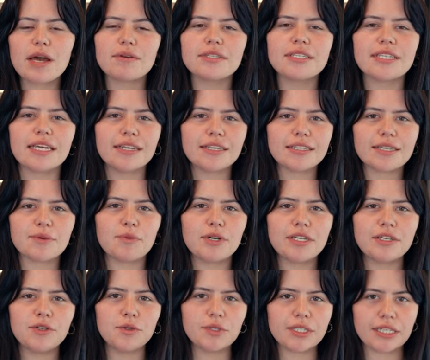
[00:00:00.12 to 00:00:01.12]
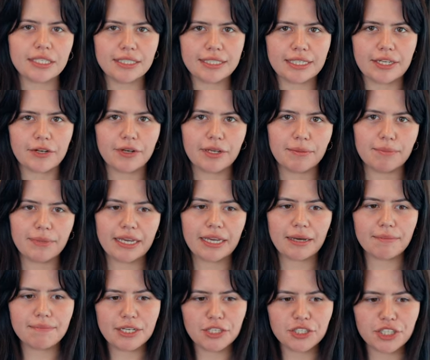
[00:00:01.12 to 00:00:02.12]
I would say to someone who's considering being
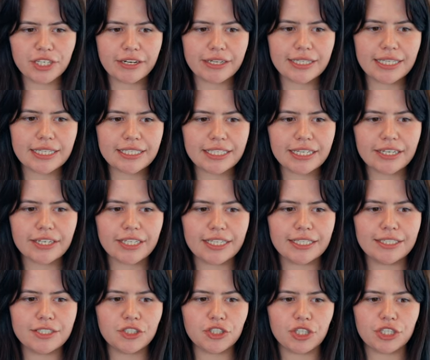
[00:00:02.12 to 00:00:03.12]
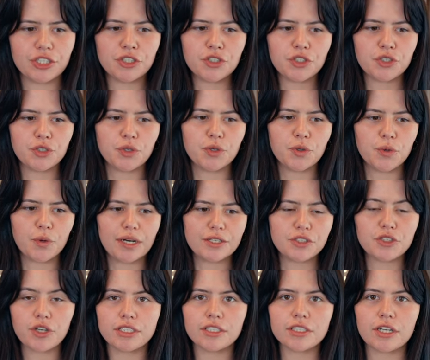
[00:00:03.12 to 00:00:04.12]
a missionary this year is just to
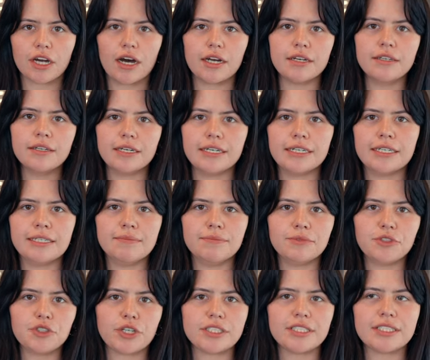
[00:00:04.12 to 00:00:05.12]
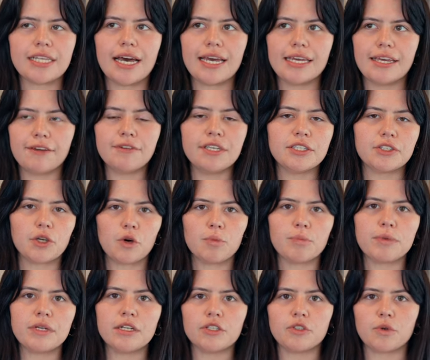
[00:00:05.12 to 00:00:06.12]
trust God. Trust that if he's
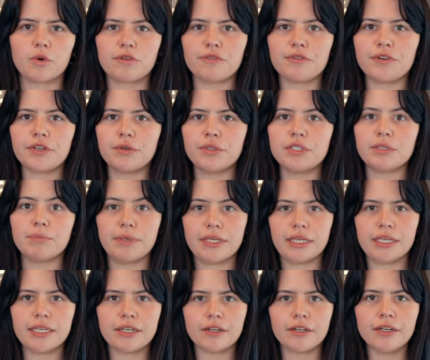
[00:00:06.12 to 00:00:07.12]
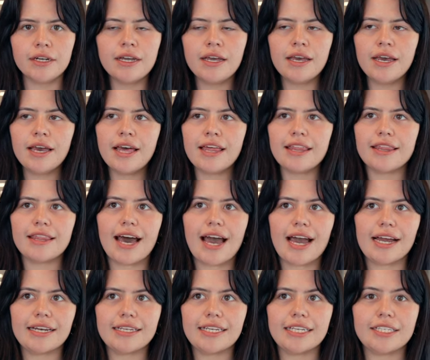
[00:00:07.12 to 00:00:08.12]
opened a door for you to be here,
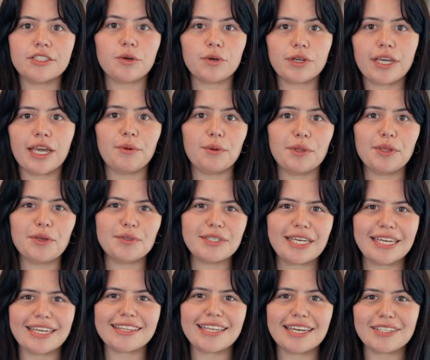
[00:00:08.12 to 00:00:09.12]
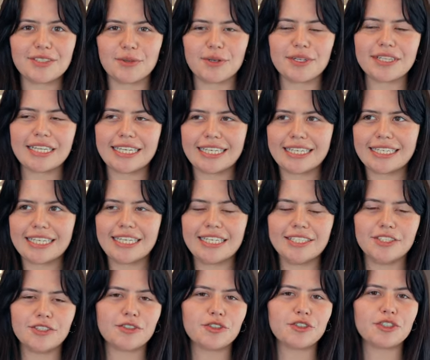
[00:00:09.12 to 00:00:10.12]
that he's okay with you taking that door. Like,
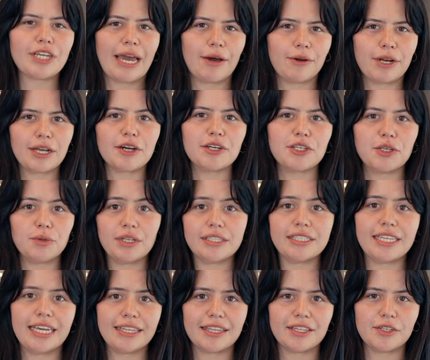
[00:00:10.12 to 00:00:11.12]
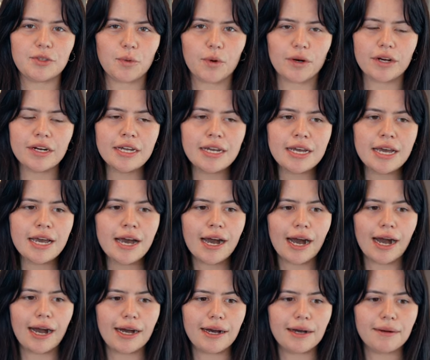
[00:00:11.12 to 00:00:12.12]
he's counting on you to take the door.
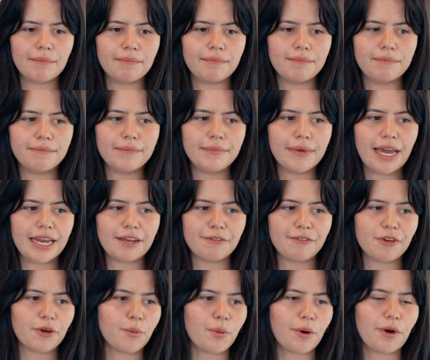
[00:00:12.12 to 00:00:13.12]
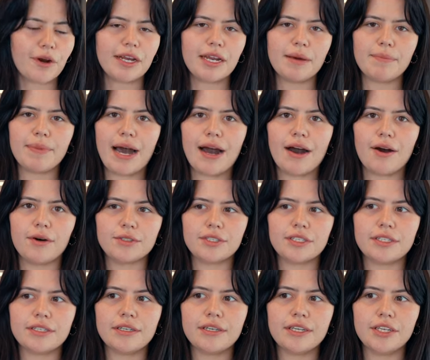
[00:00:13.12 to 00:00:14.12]
And if you're worried
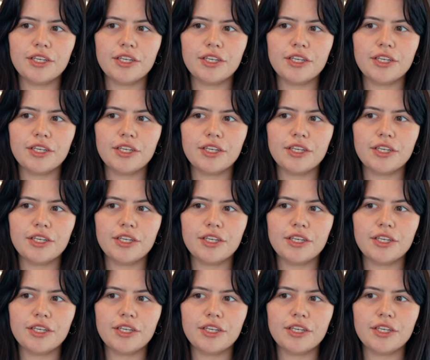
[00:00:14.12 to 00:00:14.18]
about,